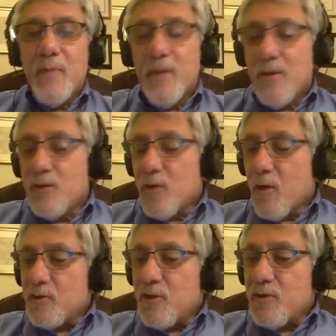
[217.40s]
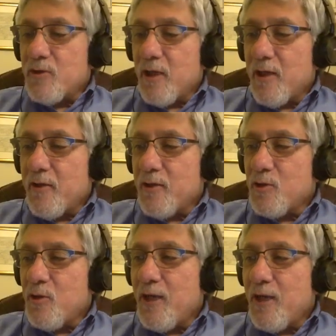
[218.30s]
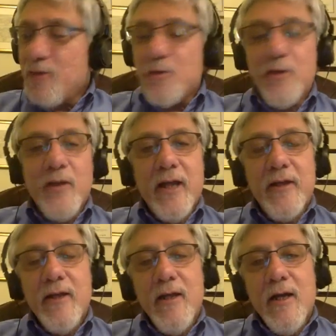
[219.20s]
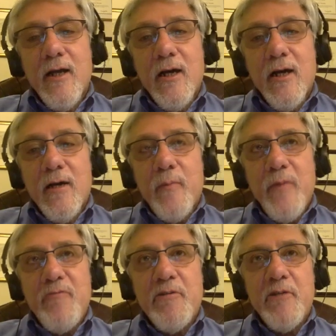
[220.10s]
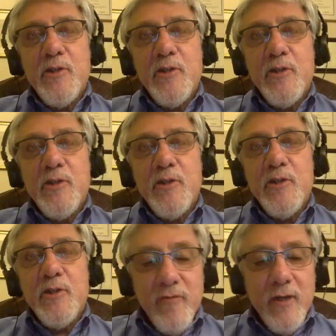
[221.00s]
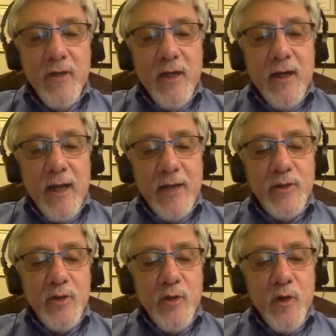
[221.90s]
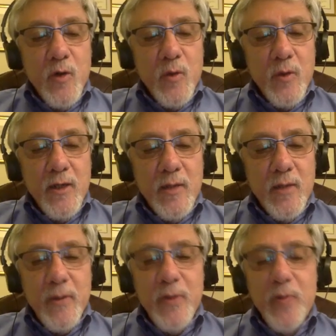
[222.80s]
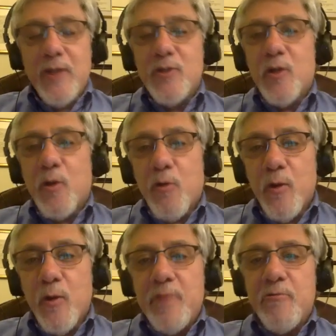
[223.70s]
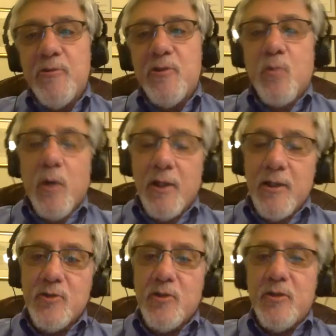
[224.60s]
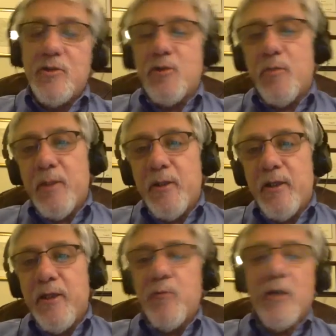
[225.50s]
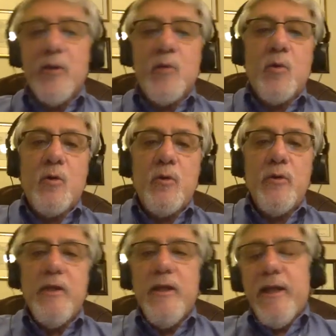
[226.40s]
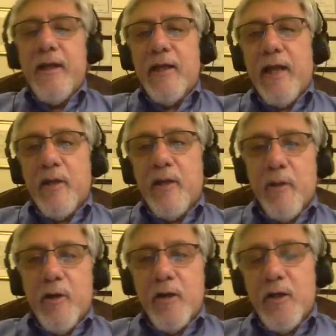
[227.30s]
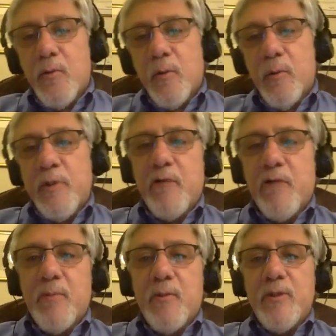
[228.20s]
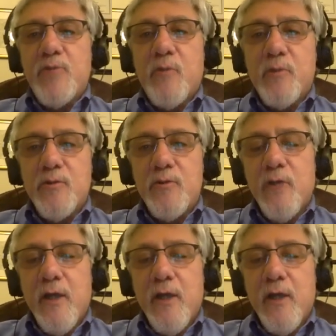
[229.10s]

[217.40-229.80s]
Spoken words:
Charles, there's a good answer to that. We've traditionally have, as you know, we do things in our own interest as well as stability around the world. In Latin America, where we train police forces,